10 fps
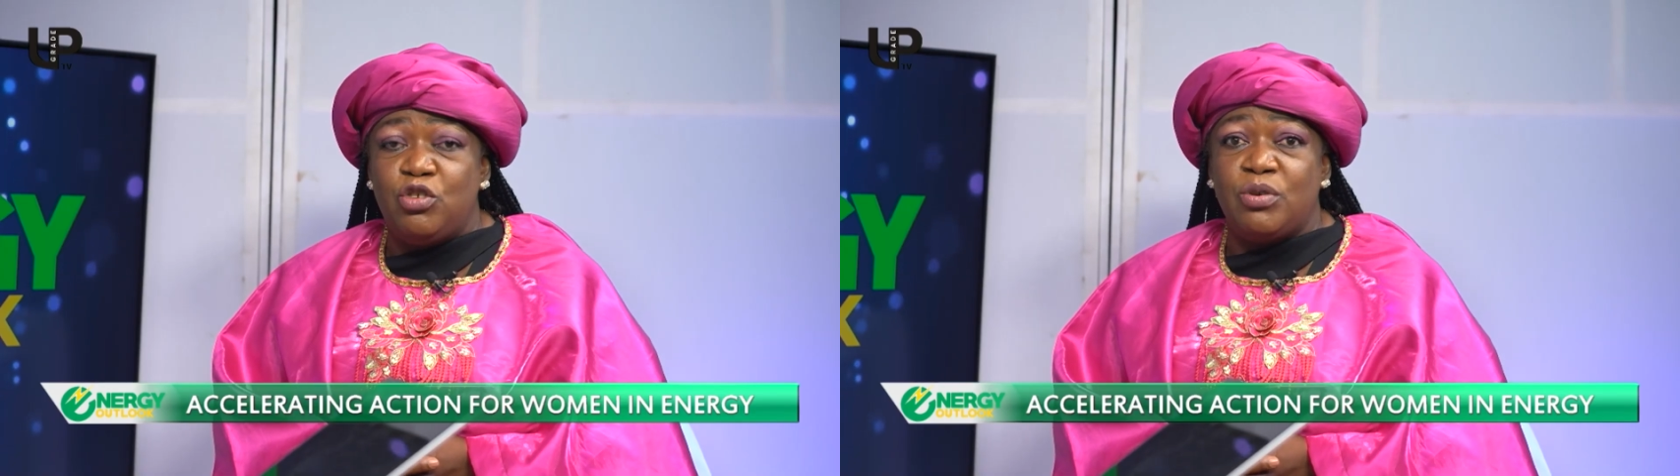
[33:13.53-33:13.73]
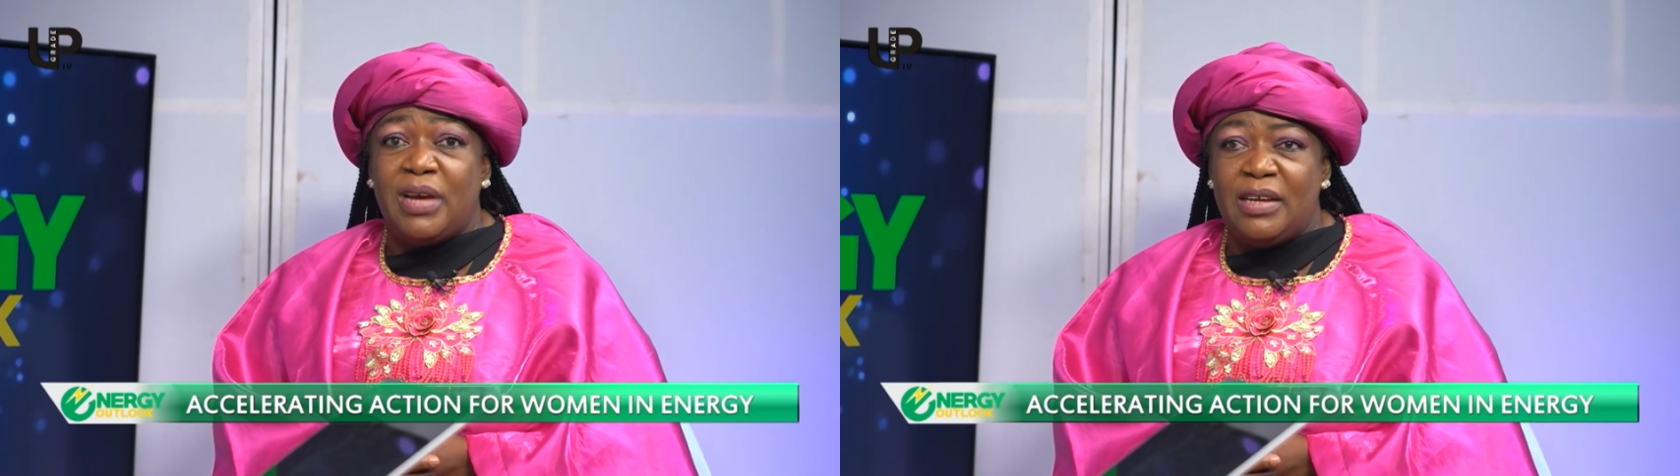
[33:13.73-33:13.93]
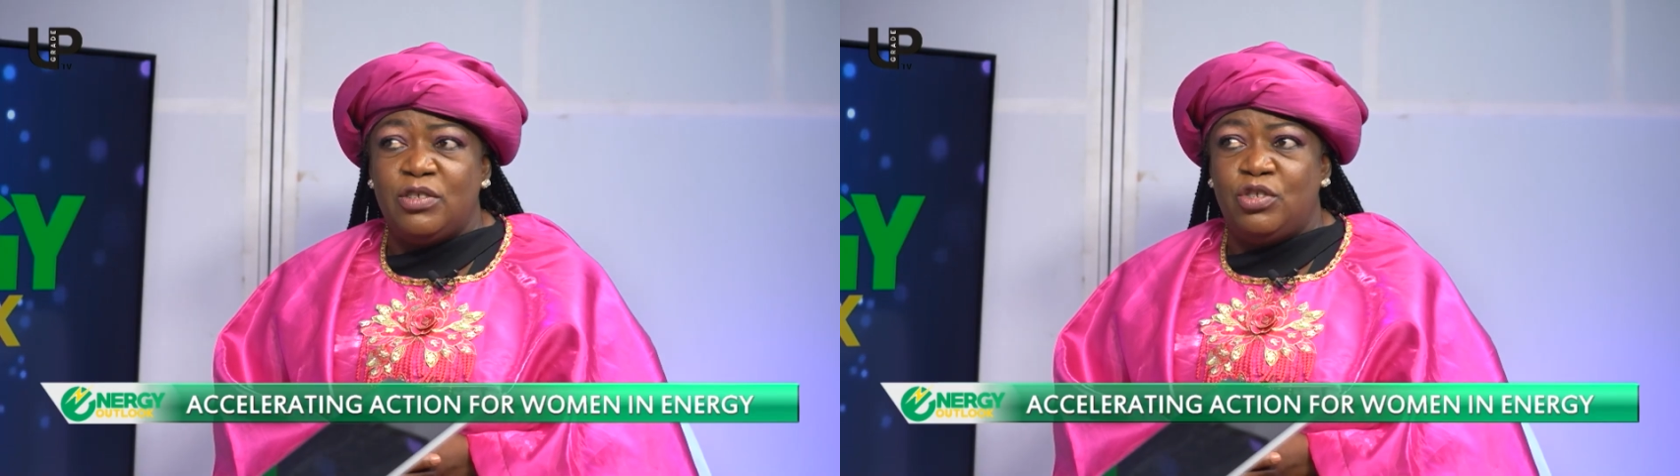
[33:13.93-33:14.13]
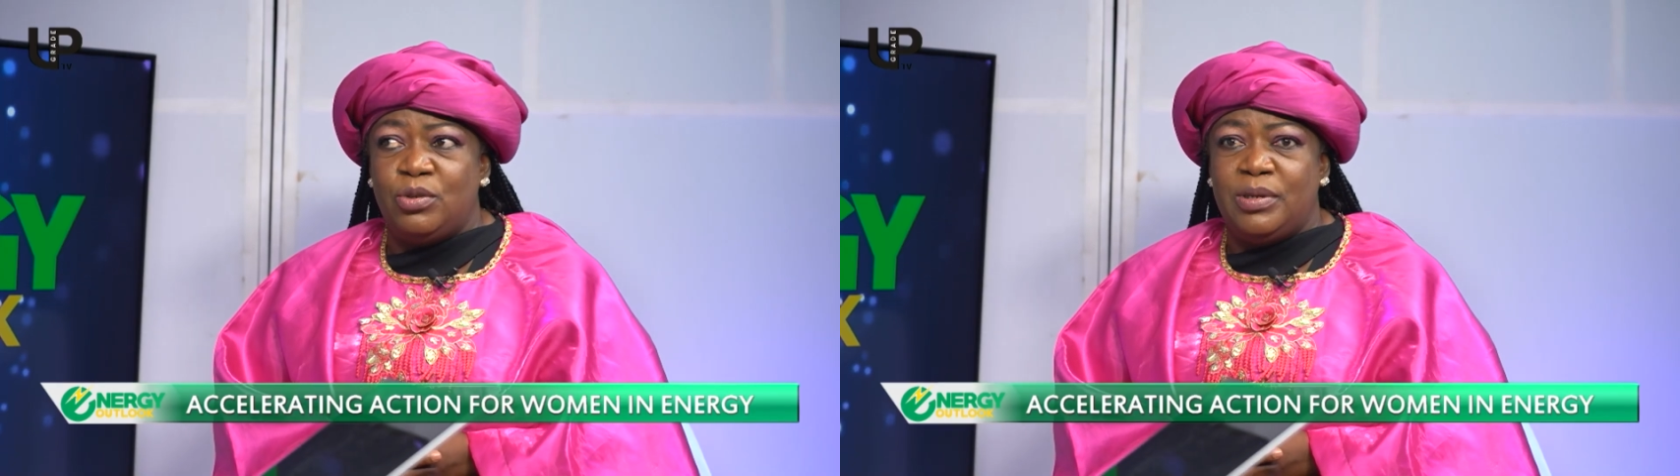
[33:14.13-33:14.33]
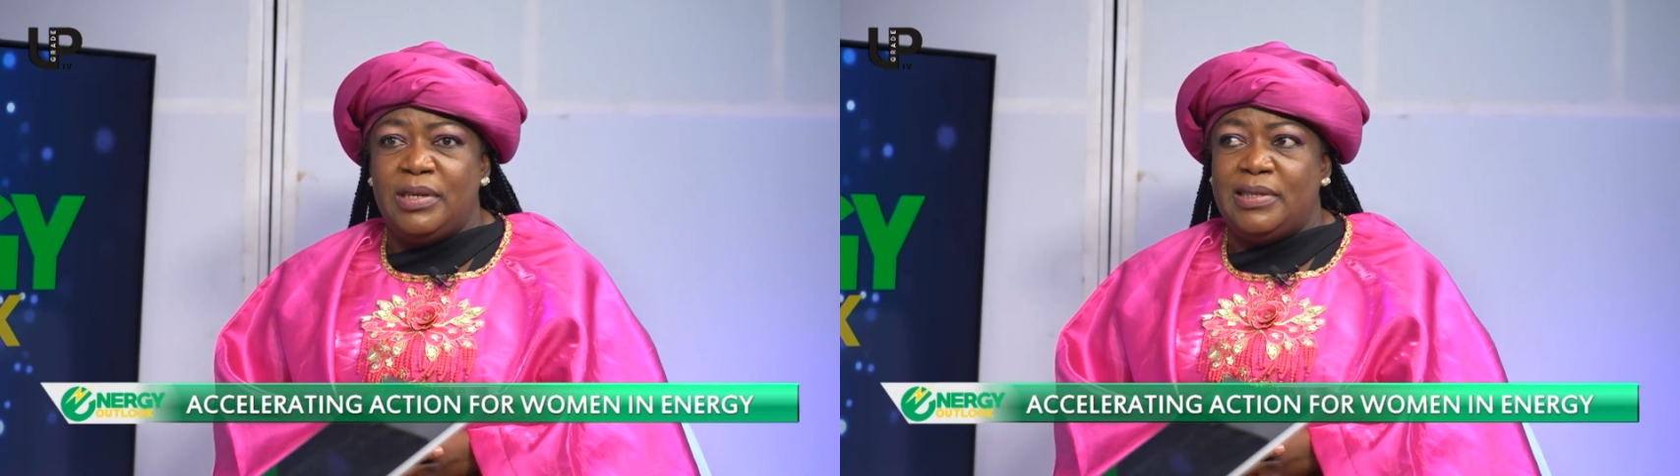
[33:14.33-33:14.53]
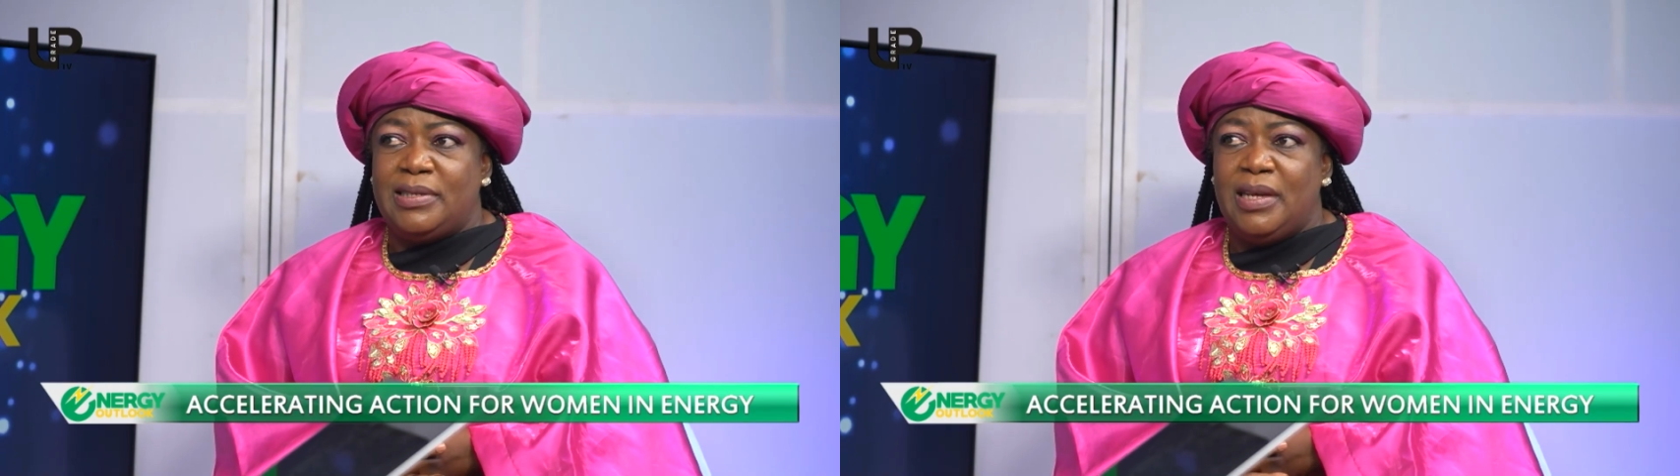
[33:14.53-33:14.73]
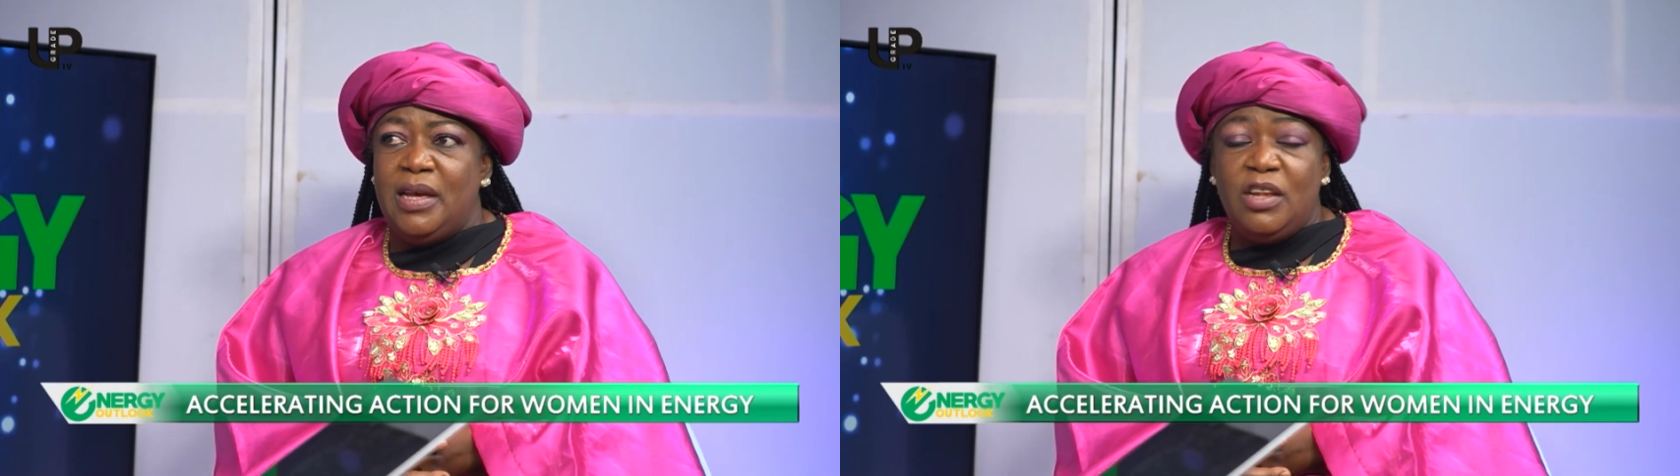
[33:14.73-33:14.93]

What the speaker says: you can do it.